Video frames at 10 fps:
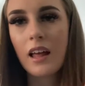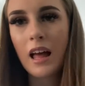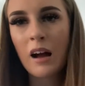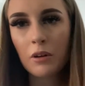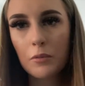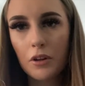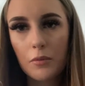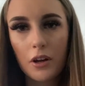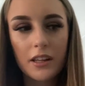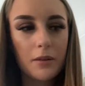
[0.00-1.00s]
I'm going to put them
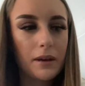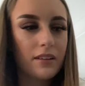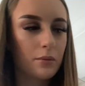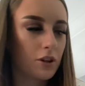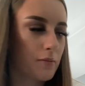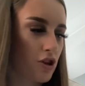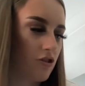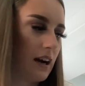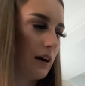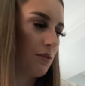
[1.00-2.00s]
all in the mix, I'm going to measure
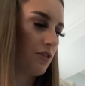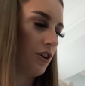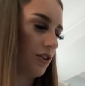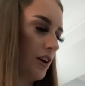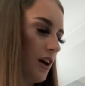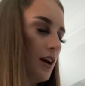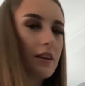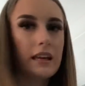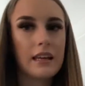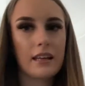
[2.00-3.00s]
it out on
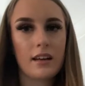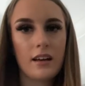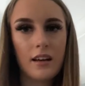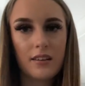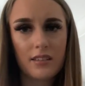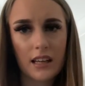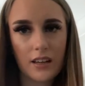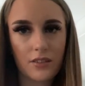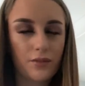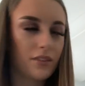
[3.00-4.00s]
the
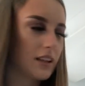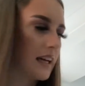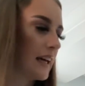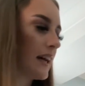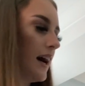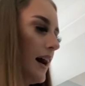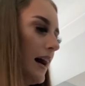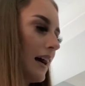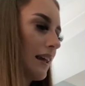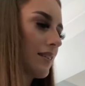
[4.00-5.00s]
scales obviously
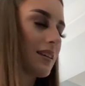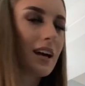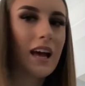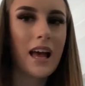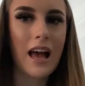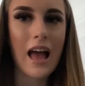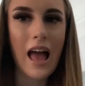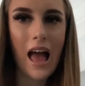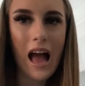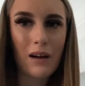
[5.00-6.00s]
and
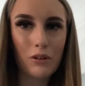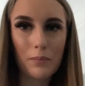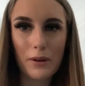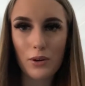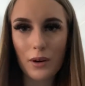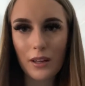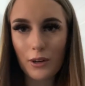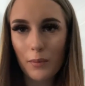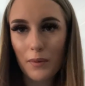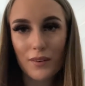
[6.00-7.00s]
I will be cooking
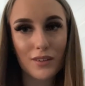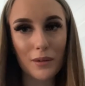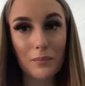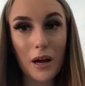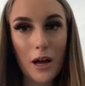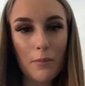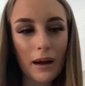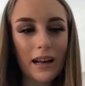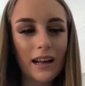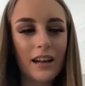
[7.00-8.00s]
up some the
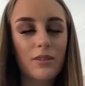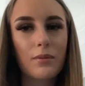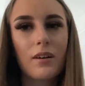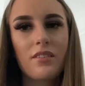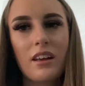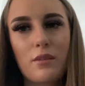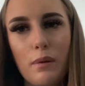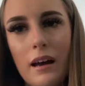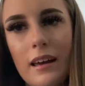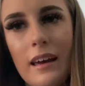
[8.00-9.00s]
pancakes because it is
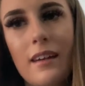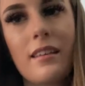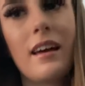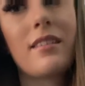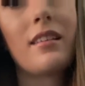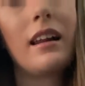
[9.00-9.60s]
pancake day so